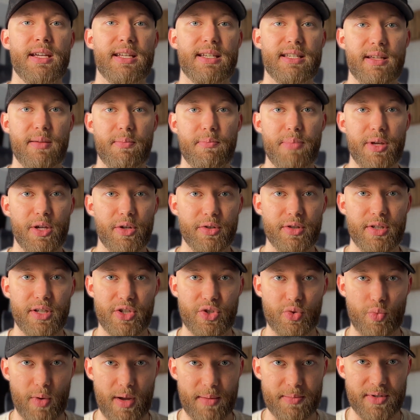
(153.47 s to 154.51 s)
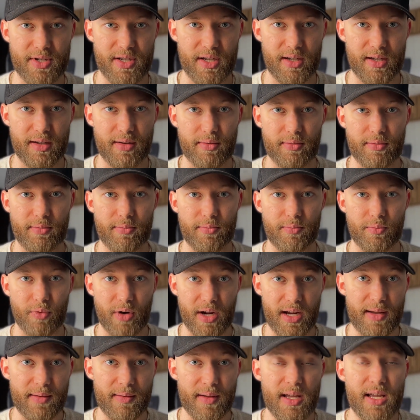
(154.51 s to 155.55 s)
to build this website,
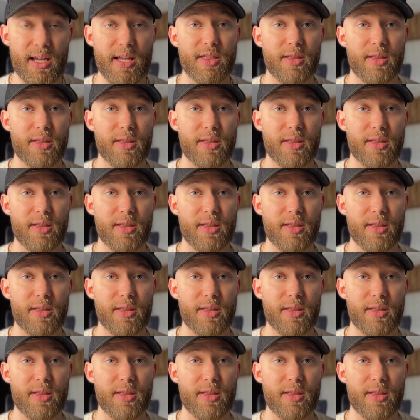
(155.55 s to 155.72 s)
right?